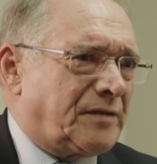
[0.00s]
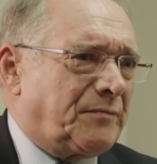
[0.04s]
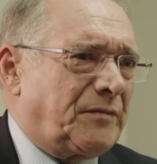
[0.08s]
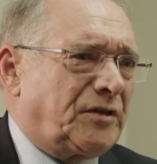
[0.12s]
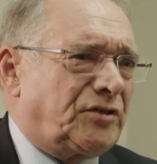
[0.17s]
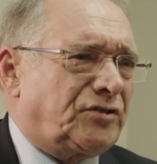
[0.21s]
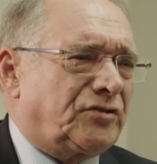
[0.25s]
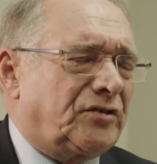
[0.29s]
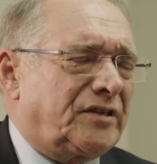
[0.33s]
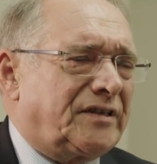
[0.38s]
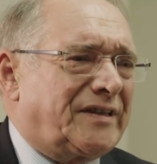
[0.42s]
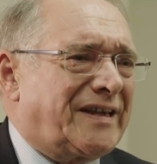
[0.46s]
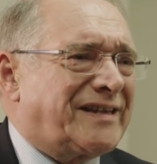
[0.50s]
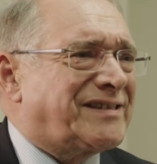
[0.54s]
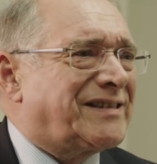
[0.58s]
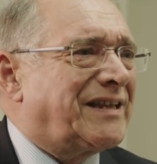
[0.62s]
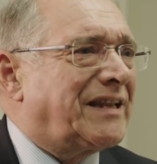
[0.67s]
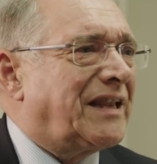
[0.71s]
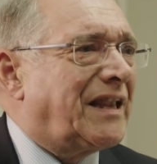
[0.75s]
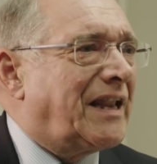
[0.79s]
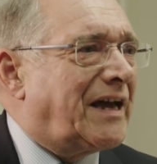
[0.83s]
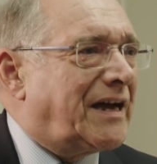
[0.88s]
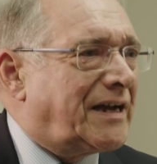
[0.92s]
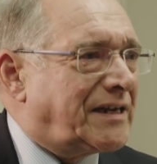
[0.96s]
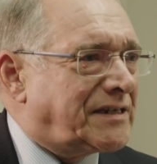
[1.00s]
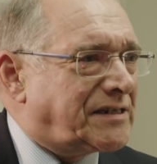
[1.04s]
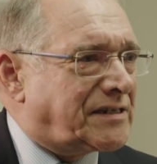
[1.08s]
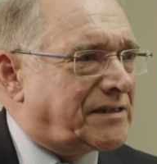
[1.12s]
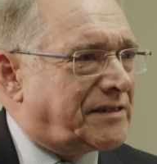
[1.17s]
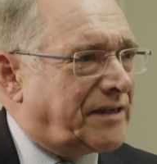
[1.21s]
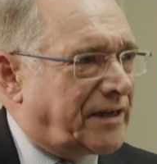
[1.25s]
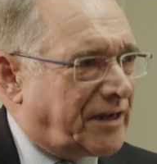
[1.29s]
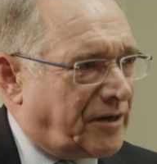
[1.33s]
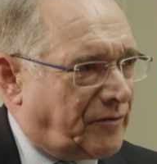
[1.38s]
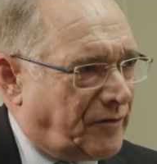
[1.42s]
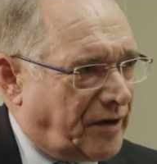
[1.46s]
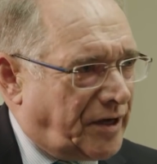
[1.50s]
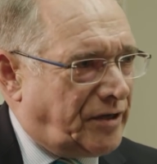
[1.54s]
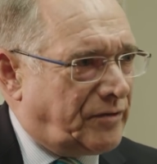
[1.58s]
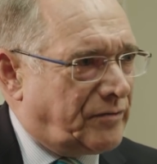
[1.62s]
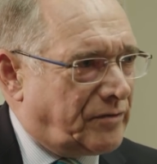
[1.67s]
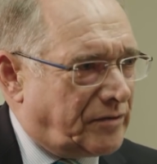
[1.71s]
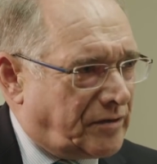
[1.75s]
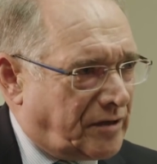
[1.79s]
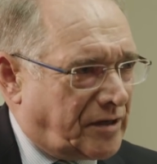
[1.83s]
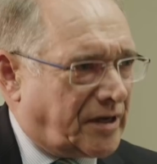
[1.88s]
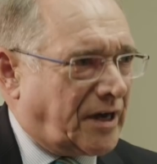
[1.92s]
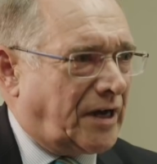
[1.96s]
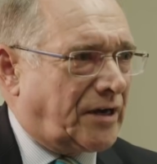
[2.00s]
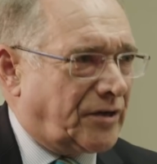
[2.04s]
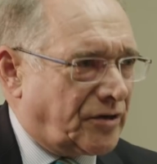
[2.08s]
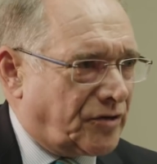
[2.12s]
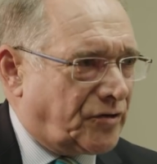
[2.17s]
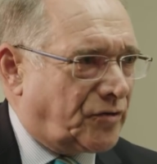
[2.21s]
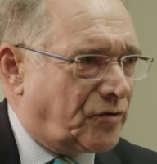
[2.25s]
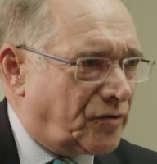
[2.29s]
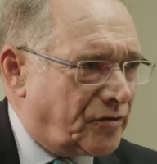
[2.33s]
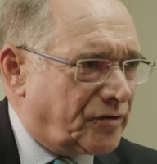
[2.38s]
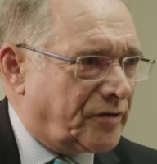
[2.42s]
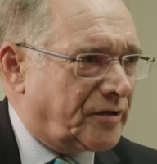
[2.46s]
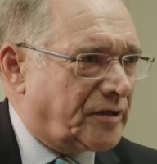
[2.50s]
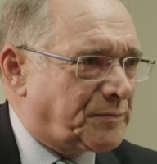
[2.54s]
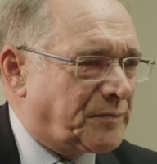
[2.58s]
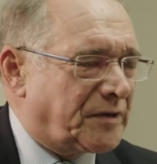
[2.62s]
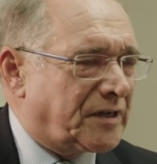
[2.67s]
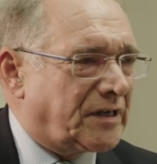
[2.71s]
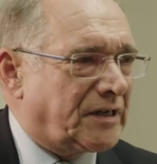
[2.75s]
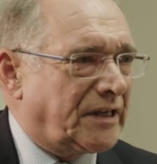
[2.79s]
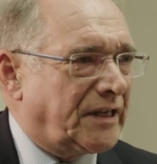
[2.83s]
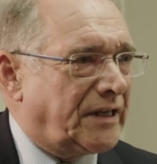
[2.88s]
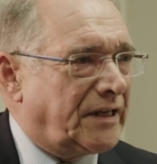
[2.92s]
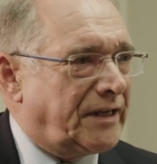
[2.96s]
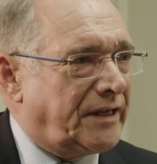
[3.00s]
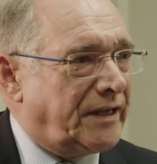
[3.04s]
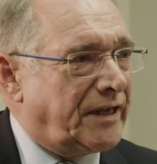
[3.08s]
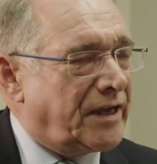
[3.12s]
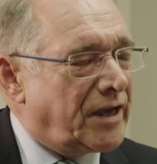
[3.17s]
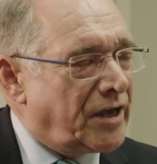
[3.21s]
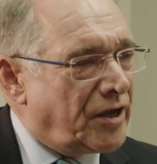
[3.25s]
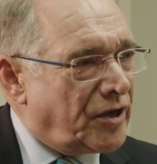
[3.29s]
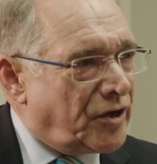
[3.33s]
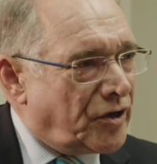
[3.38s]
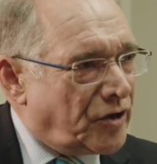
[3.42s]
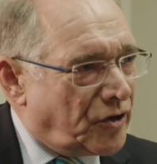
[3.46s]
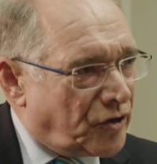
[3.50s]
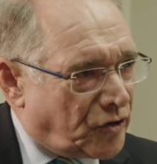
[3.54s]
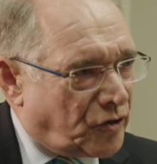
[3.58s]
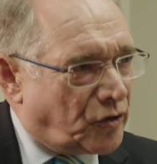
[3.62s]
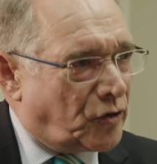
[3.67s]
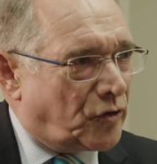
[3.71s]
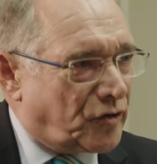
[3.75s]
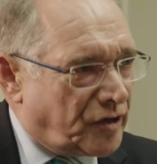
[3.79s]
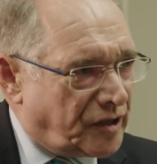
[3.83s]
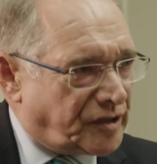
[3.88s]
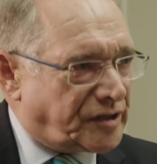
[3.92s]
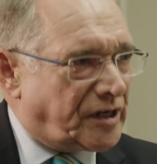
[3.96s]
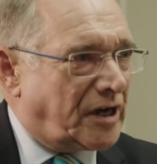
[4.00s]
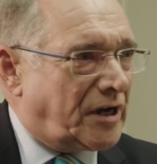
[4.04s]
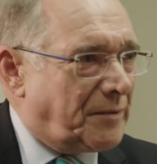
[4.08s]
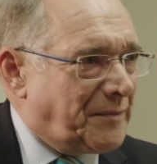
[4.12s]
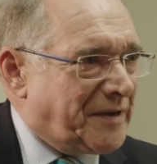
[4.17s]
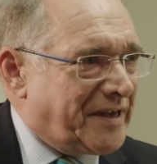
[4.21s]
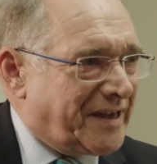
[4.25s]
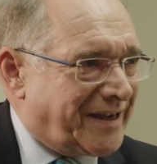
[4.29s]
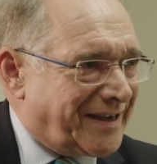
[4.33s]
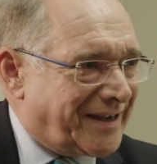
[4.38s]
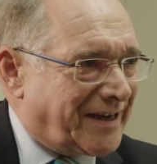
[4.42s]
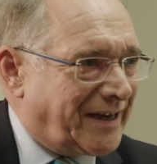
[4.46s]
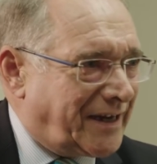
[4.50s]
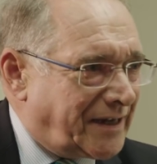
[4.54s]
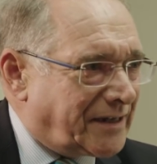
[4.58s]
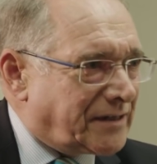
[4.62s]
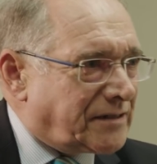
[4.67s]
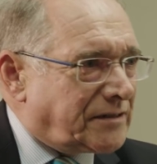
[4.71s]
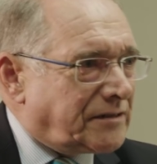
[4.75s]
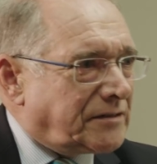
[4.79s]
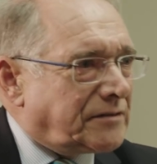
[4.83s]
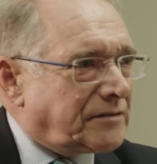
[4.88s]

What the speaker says: I mean, surely that's the last thing where you would cut corners, but clearly corners are being cut.